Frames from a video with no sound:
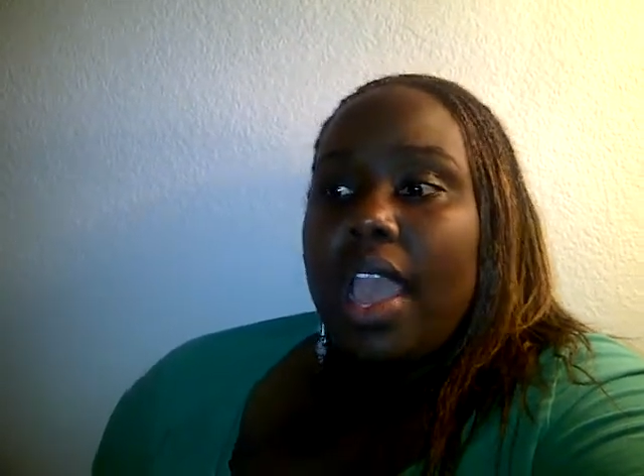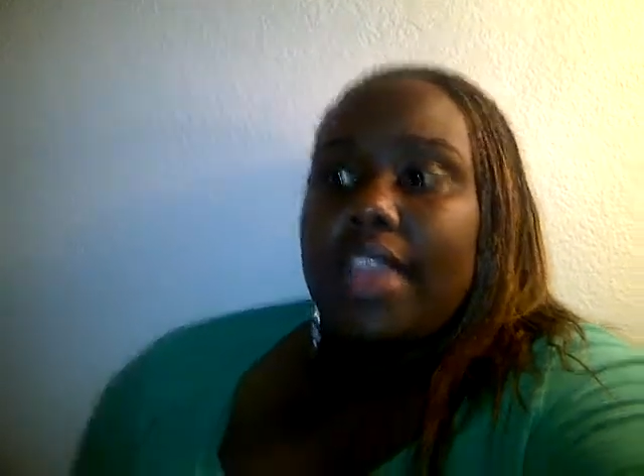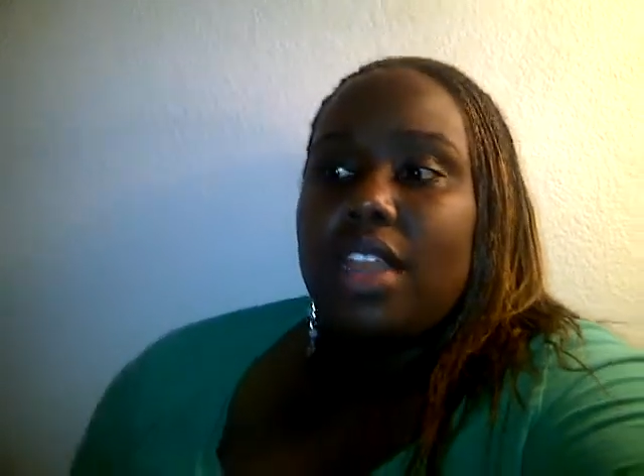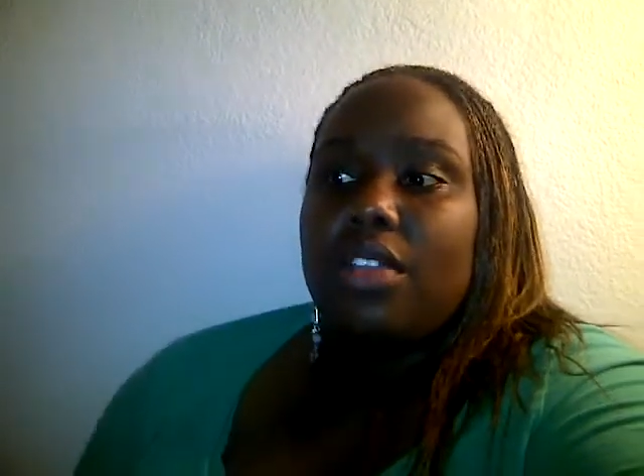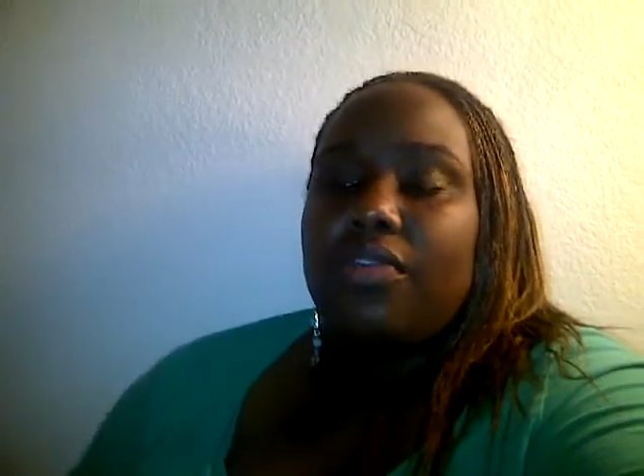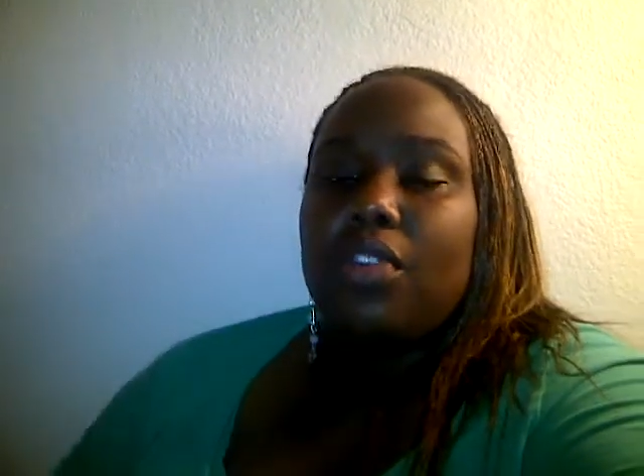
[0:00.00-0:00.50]
i
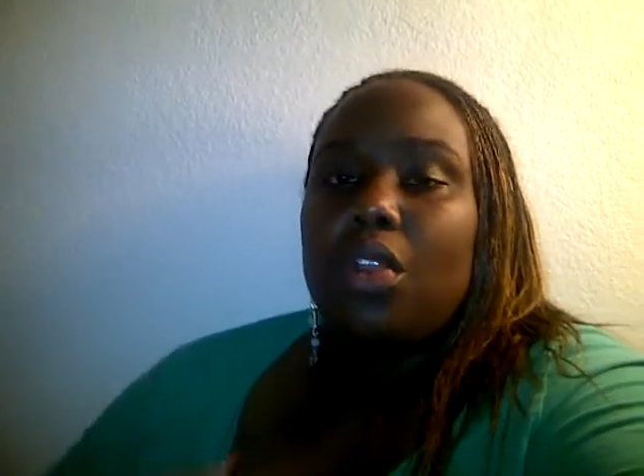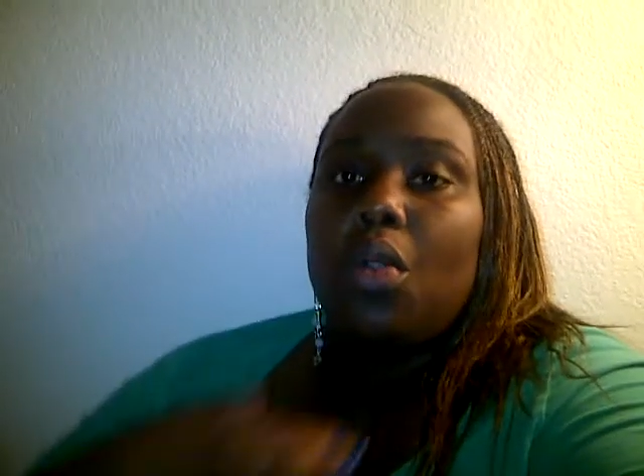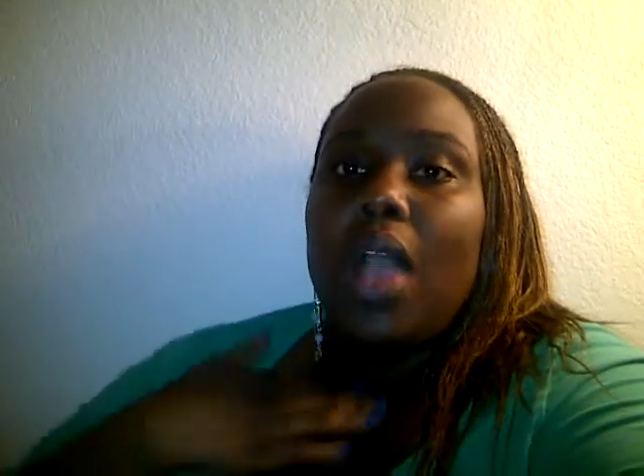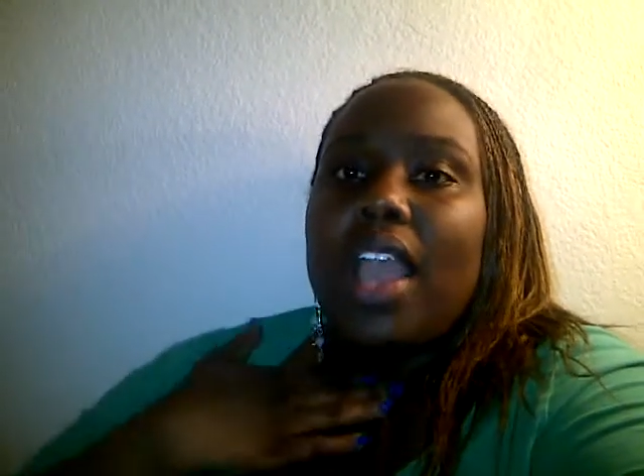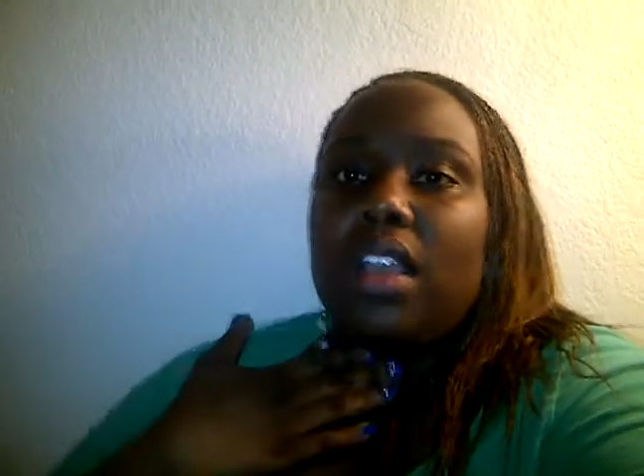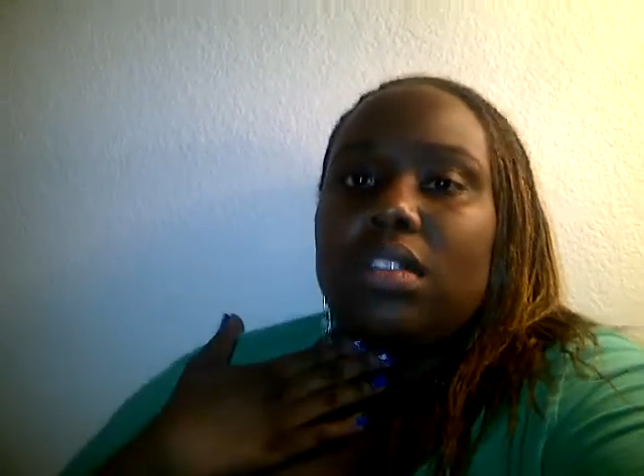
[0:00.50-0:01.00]
know for a
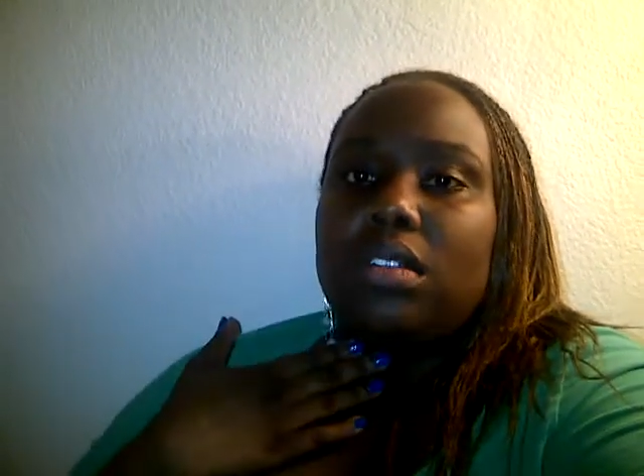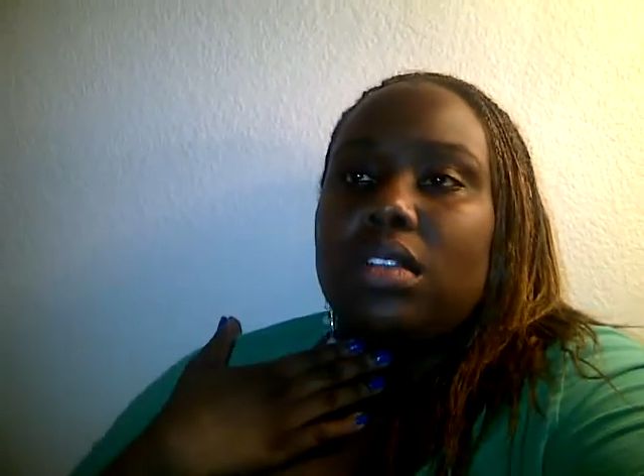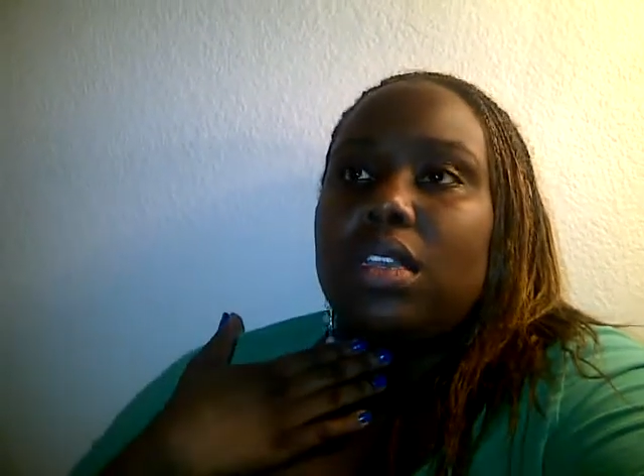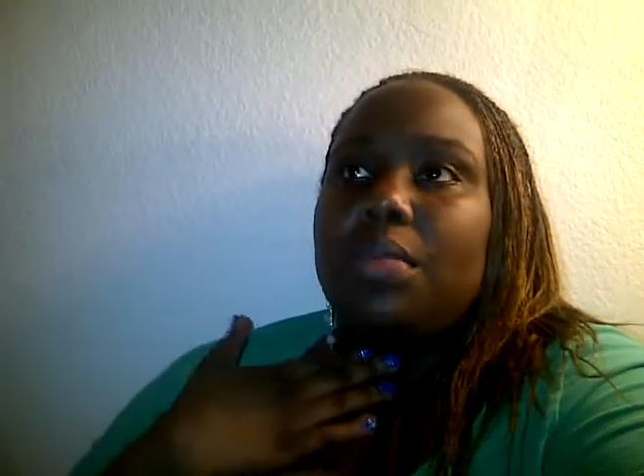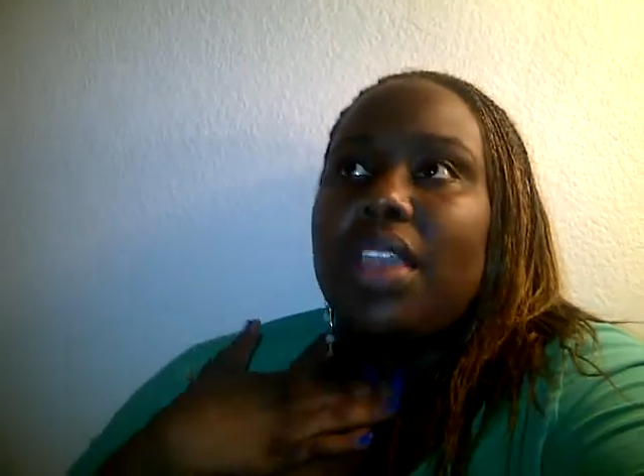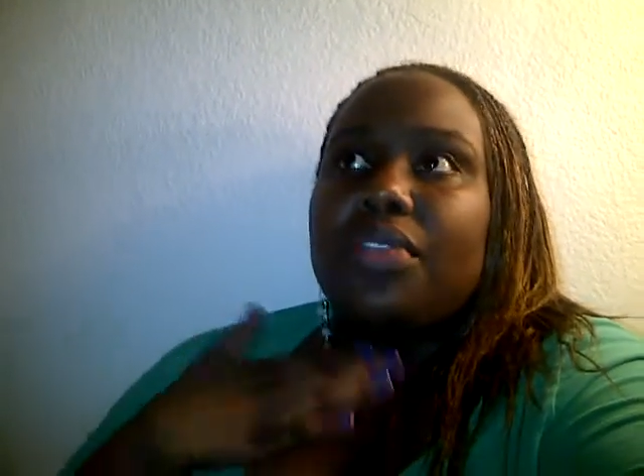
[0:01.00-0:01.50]
while
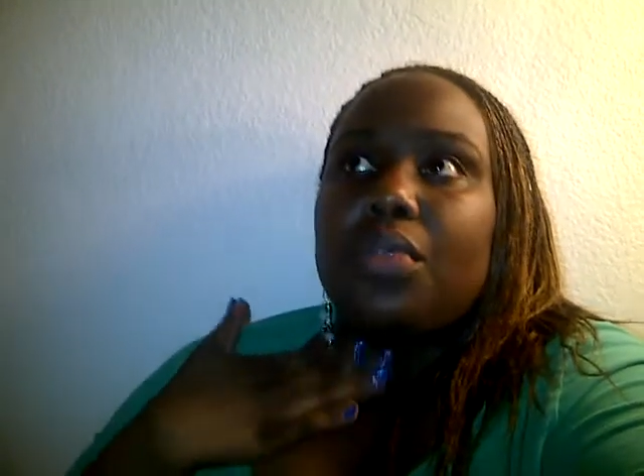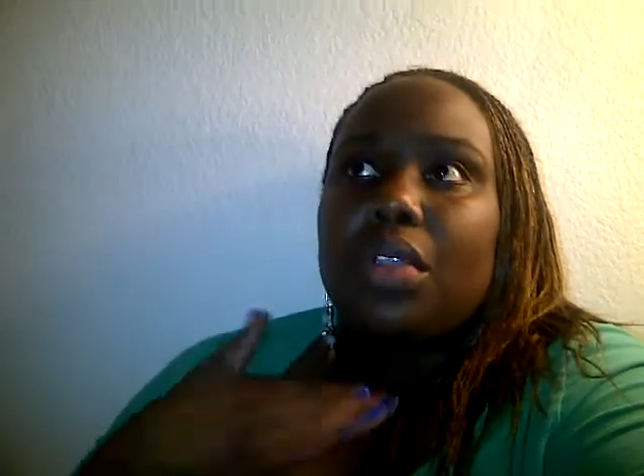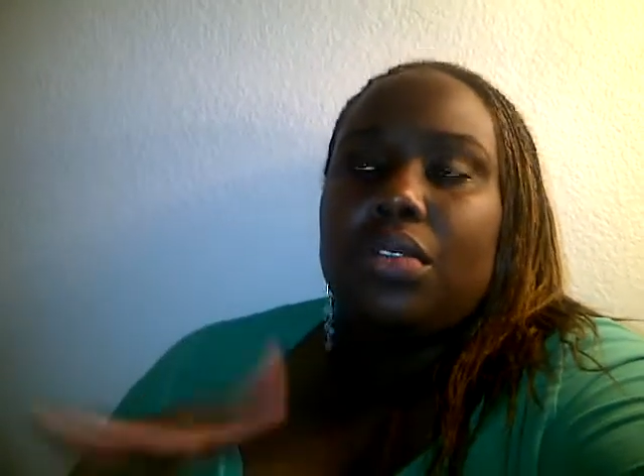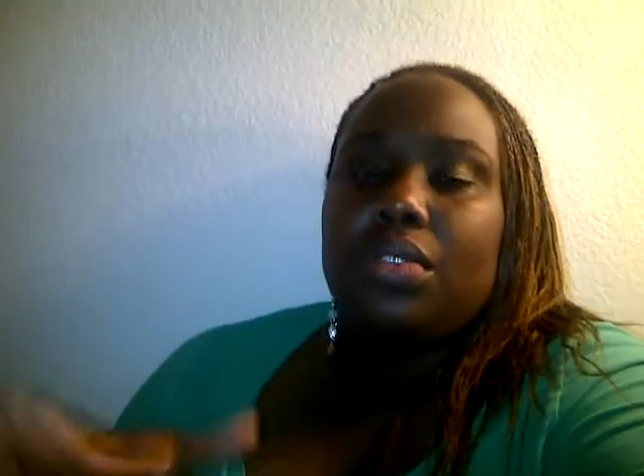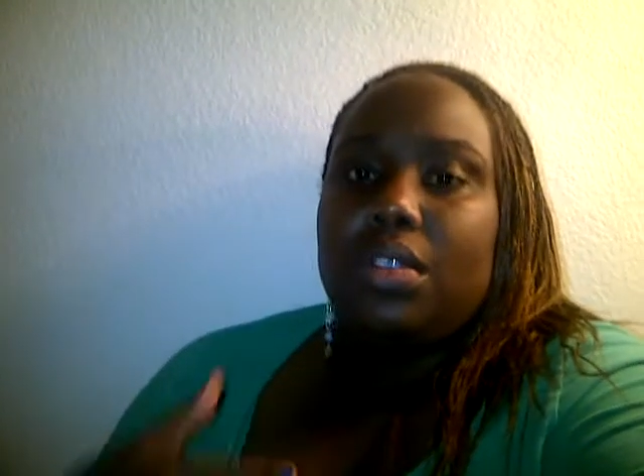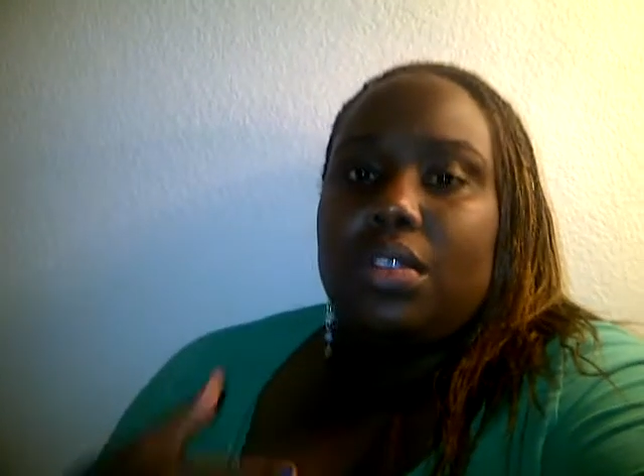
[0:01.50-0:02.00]
in my
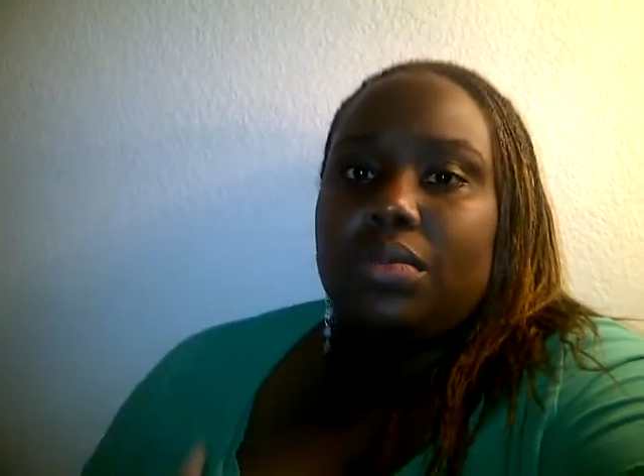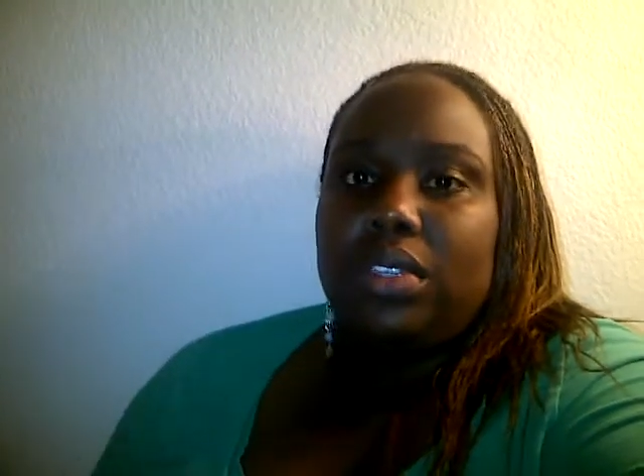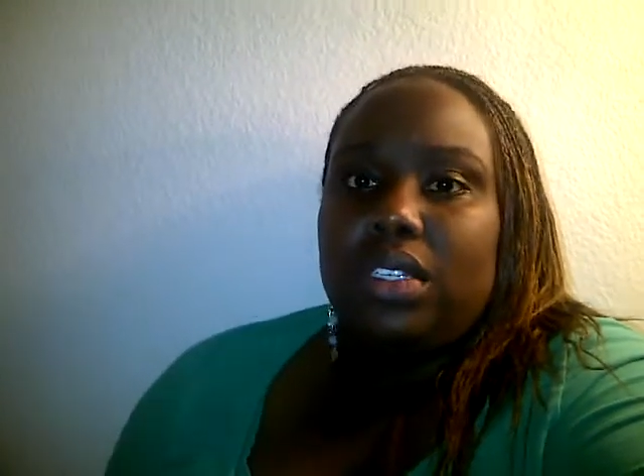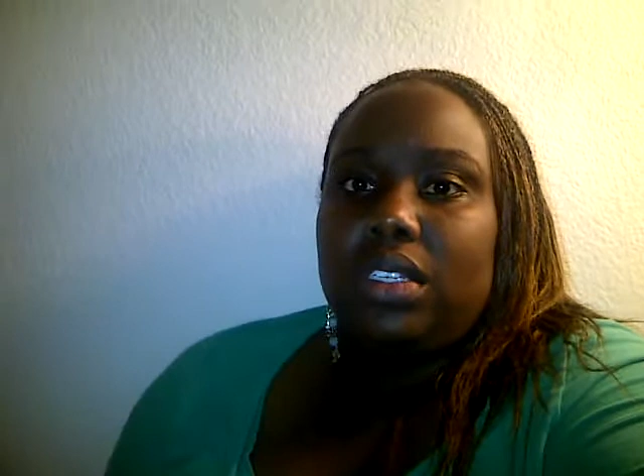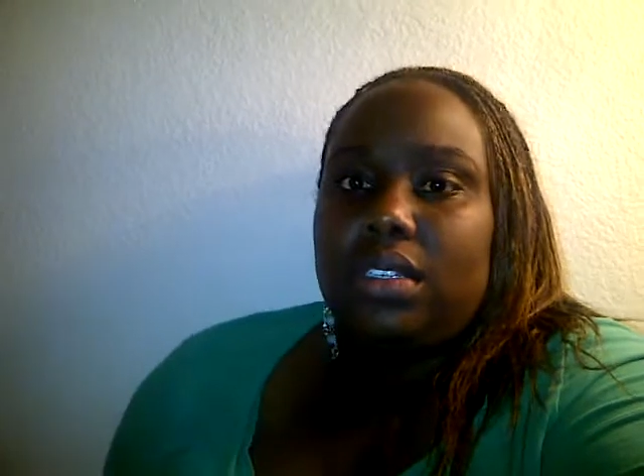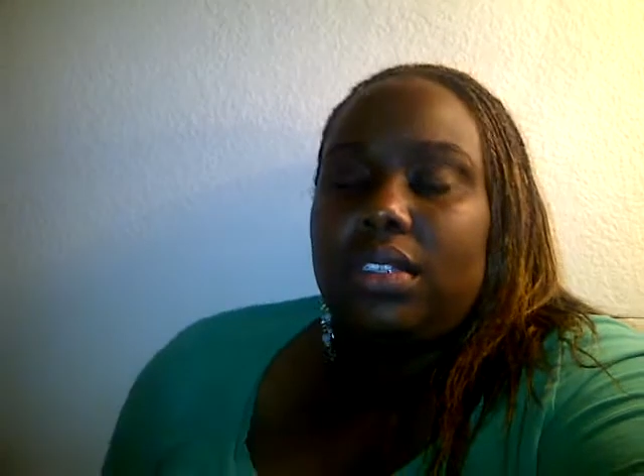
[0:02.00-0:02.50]
throat it
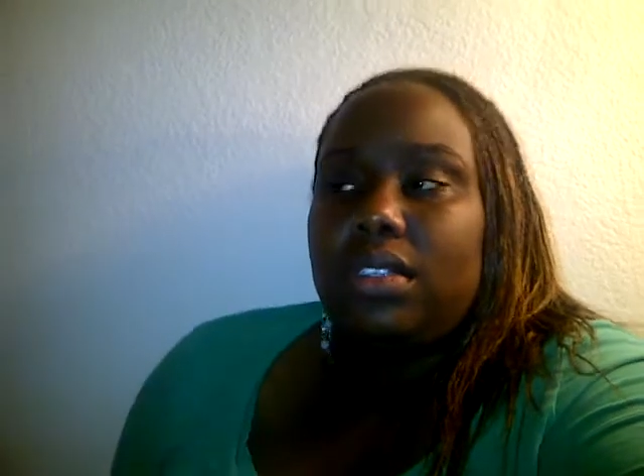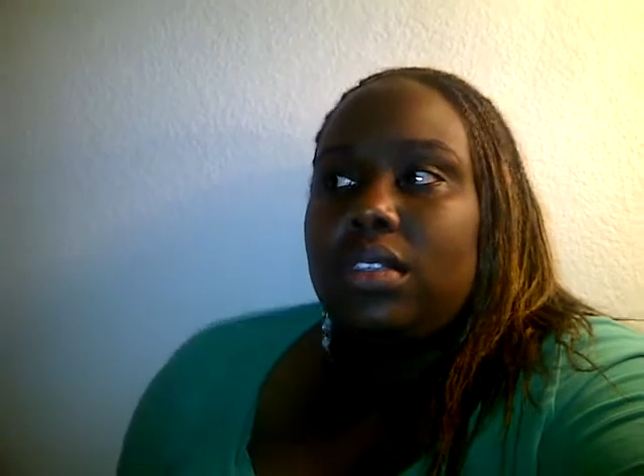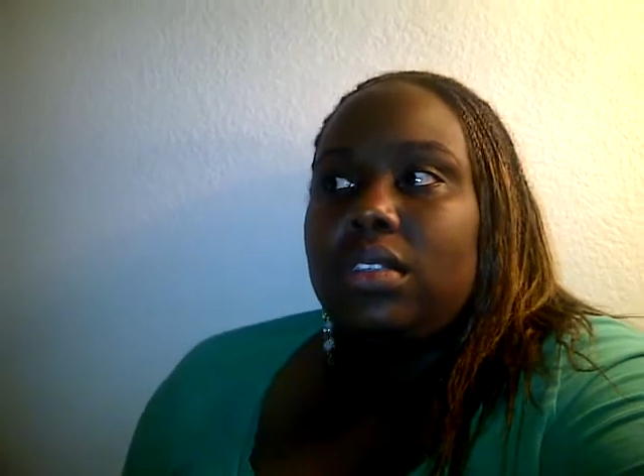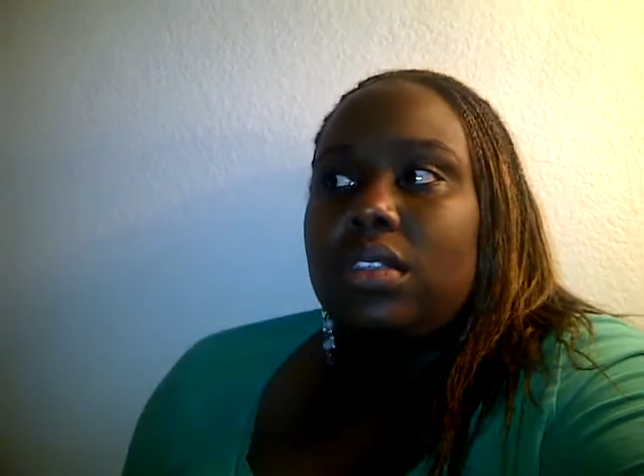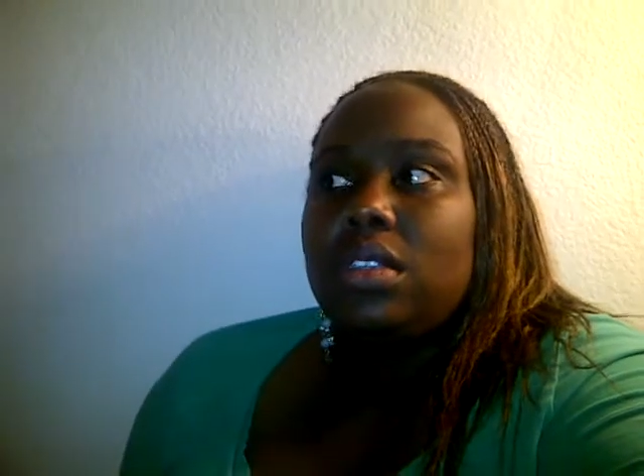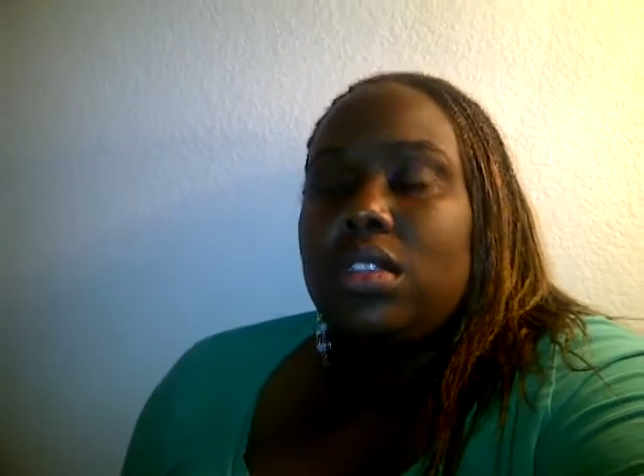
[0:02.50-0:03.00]
was just